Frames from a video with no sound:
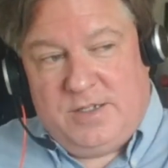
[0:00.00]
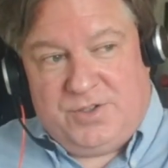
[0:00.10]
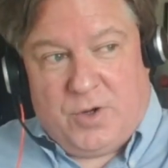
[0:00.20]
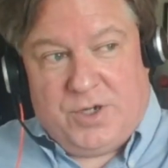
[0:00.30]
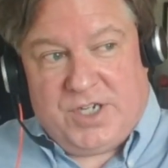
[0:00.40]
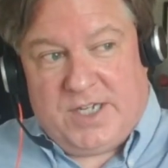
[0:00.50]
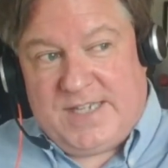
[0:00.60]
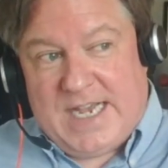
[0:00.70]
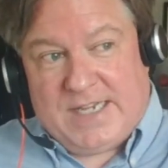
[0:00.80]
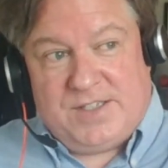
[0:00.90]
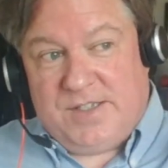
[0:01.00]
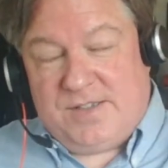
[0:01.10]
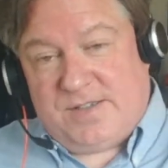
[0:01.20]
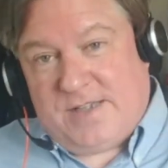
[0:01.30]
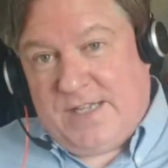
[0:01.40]
Georgia,
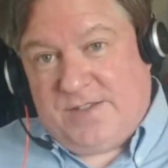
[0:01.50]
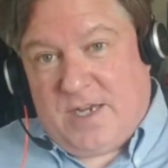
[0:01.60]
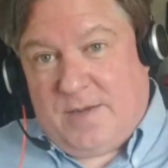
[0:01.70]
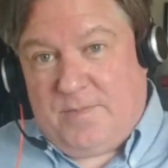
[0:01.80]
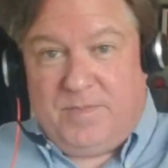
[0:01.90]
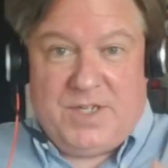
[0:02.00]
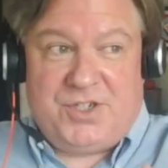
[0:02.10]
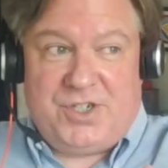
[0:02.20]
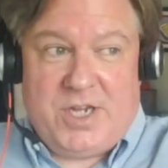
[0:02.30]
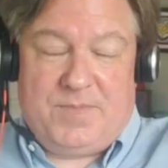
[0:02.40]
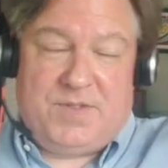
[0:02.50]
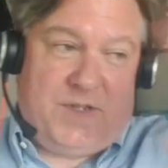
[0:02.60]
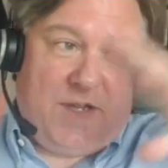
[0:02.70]
Texas, ends up, gets shipped.